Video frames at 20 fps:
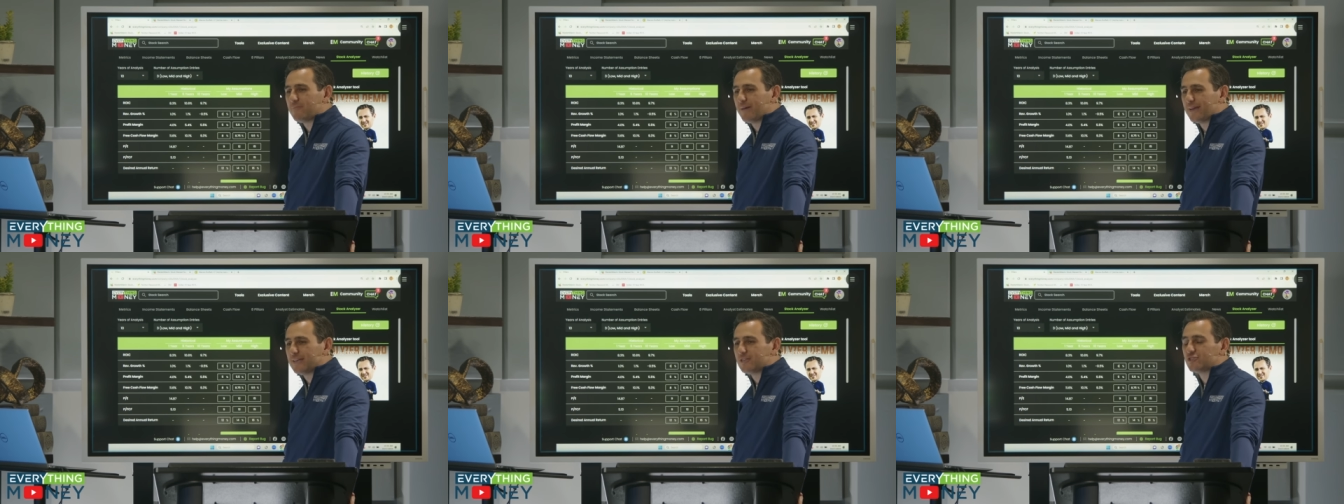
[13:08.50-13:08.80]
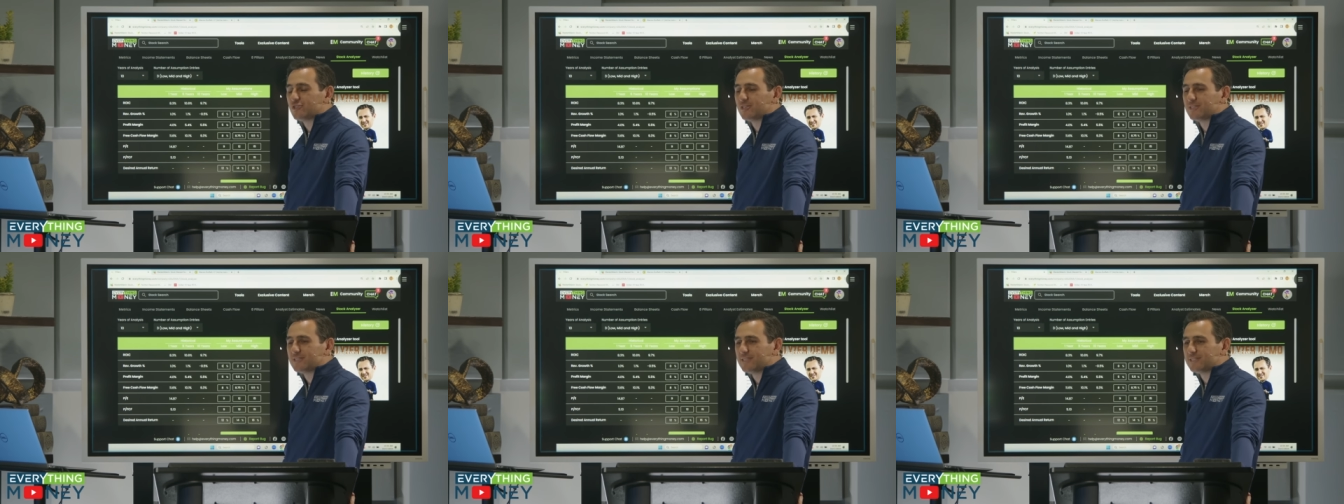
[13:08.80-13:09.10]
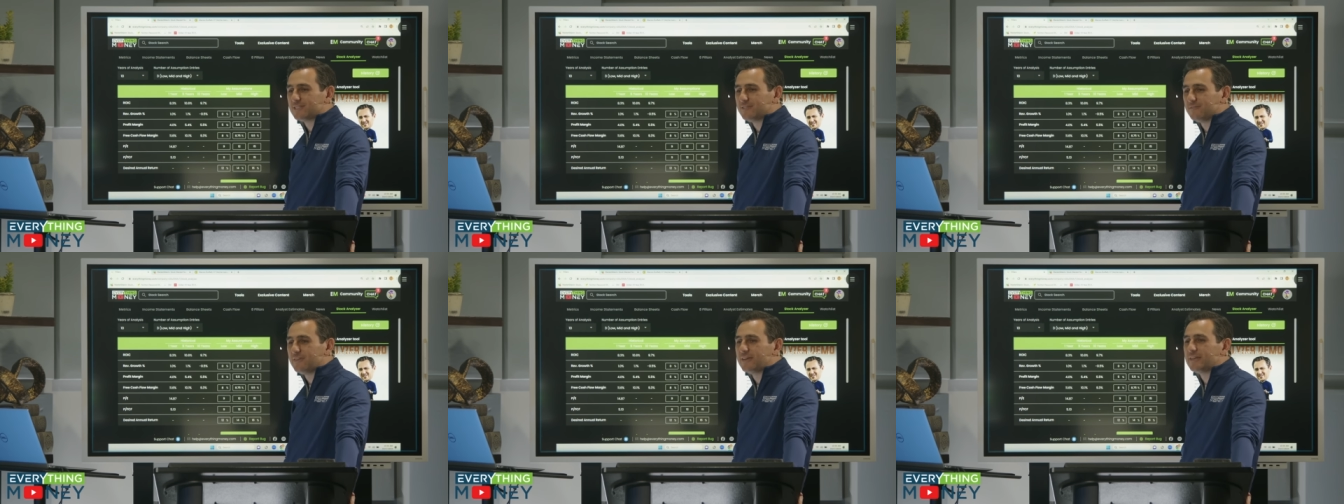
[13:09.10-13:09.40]
patients
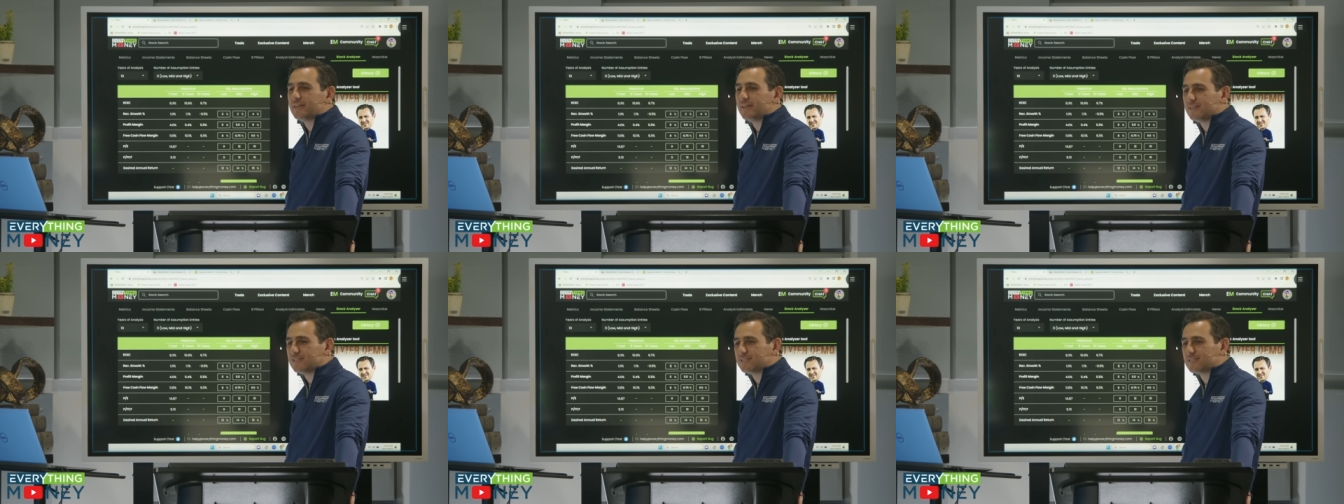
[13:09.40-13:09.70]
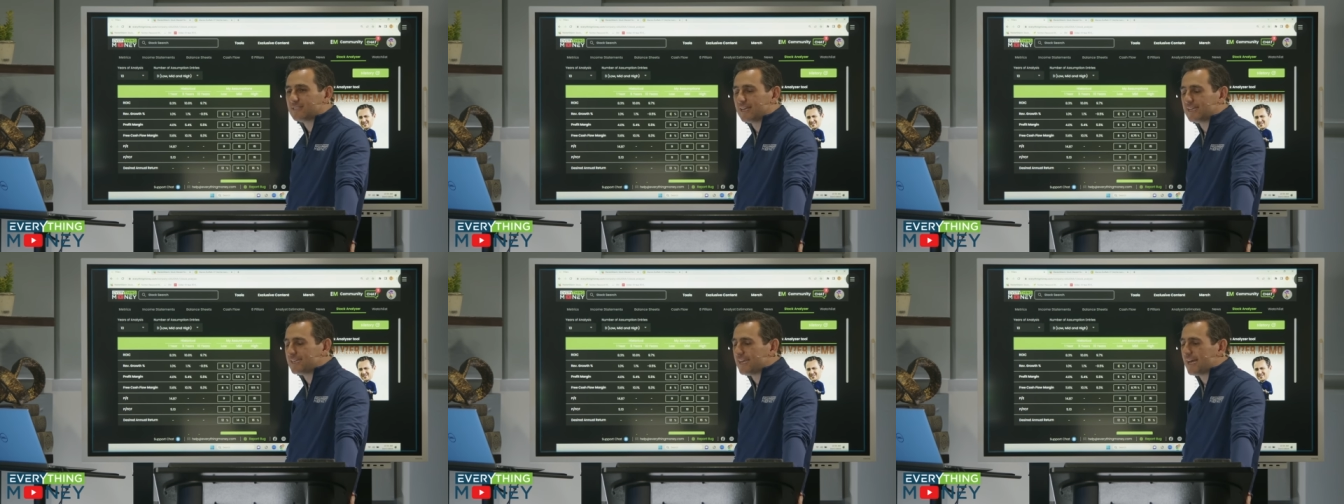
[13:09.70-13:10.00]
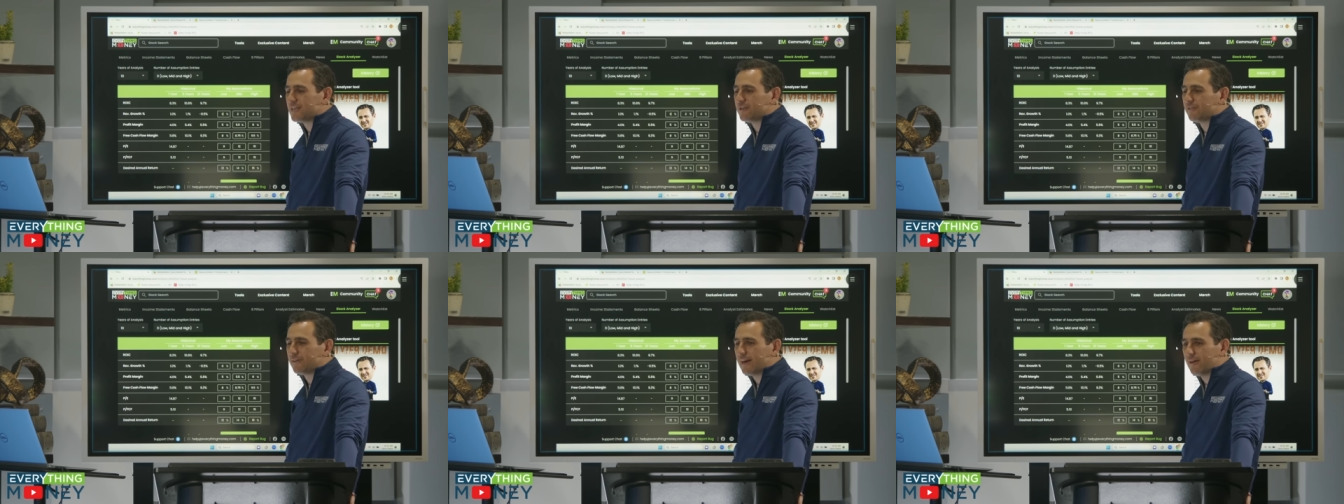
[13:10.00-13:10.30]
at DaVita and say, "Yeah,
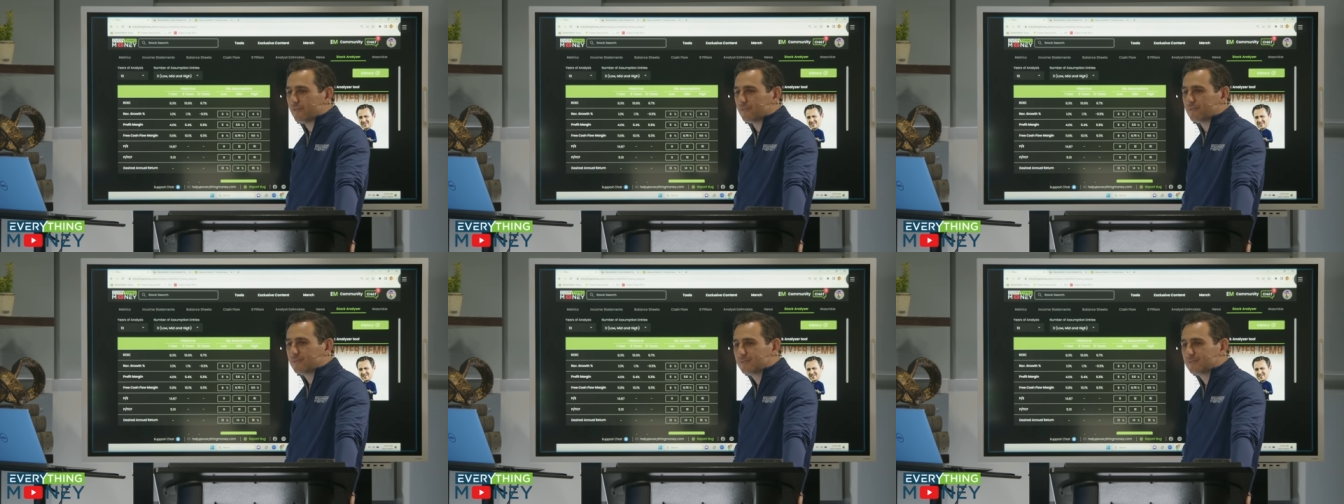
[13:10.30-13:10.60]
you're out."